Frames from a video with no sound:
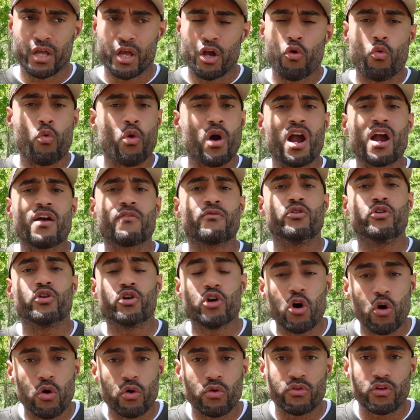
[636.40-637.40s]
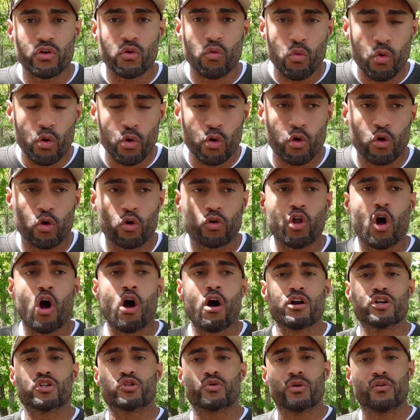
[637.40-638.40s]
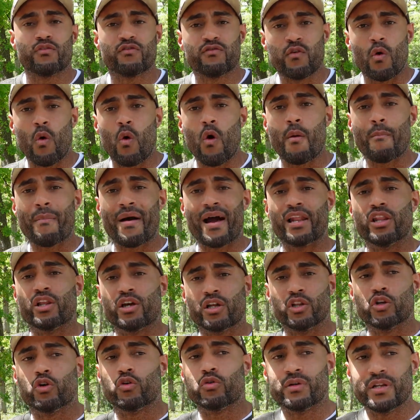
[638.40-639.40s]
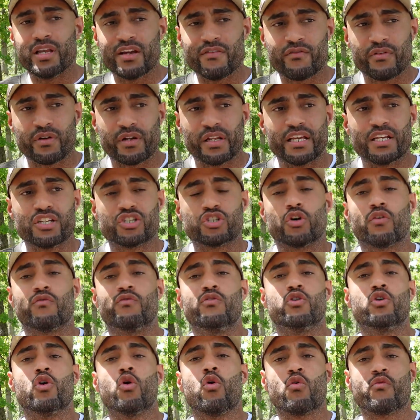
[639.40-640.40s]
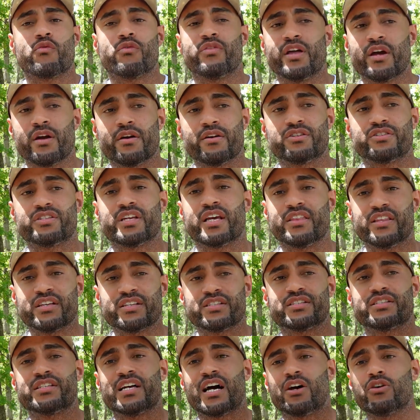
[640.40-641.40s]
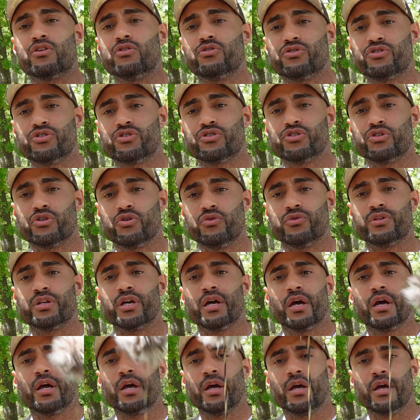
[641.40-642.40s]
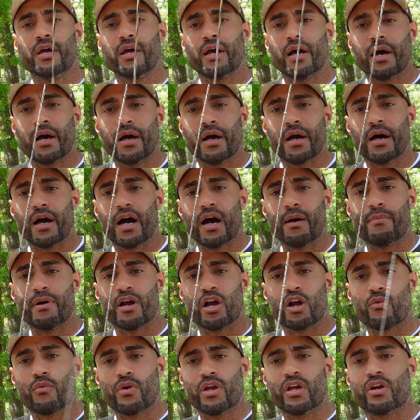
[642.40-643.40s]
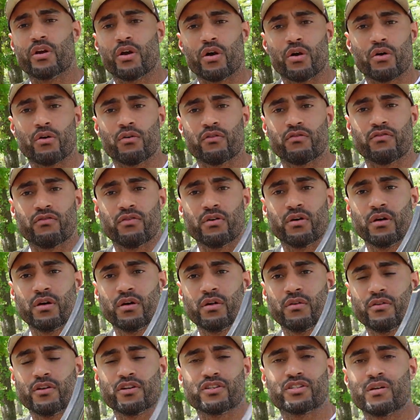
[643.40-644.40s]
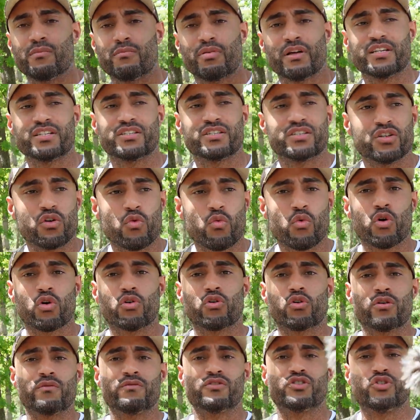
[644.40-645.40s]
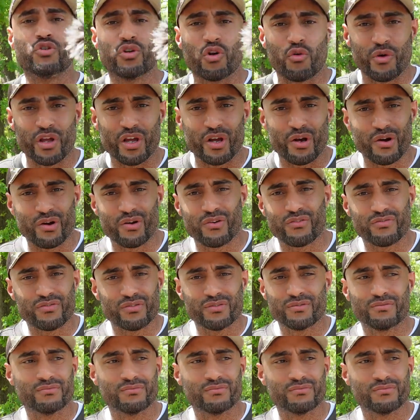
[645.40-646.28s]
Wherever you go in the world, archery form might look a little differently. So if you go over there and say, this is how you shoot a bear recurve. There's some places in the world don't even shoot a recurve.